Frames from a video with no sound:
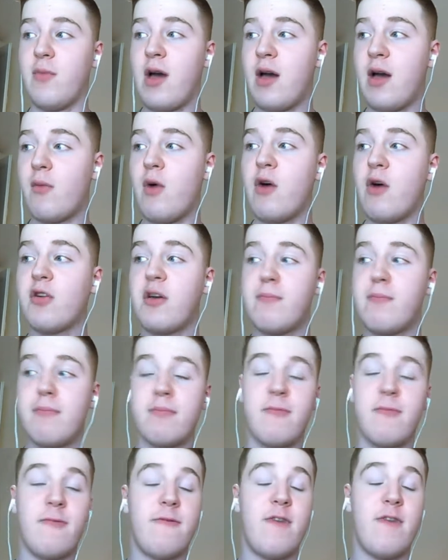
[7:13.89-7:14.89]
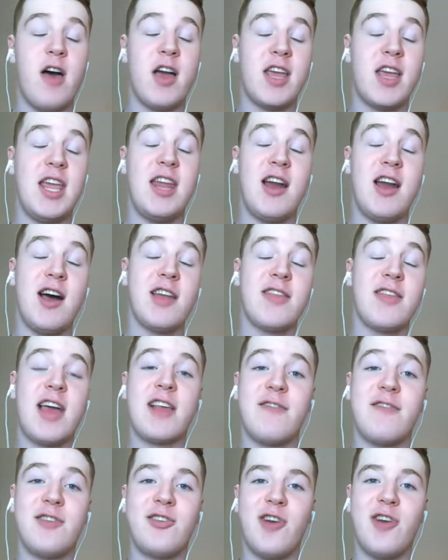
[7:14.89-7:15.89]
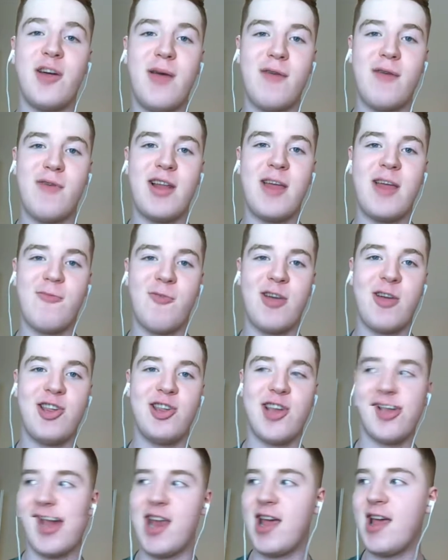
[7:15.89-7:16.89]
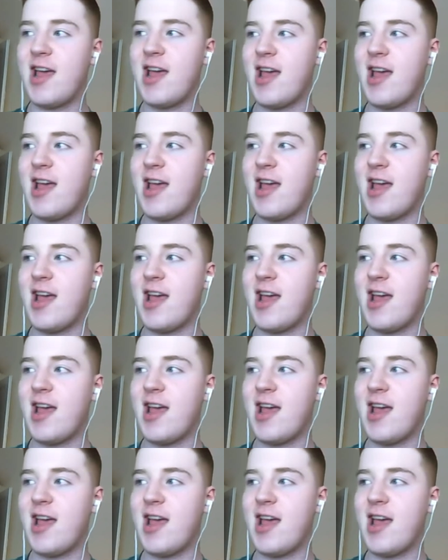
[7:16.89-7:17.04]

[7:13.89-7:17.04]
Welcome, Fergie and I. Thanks for joining, mate. Really appreciate it.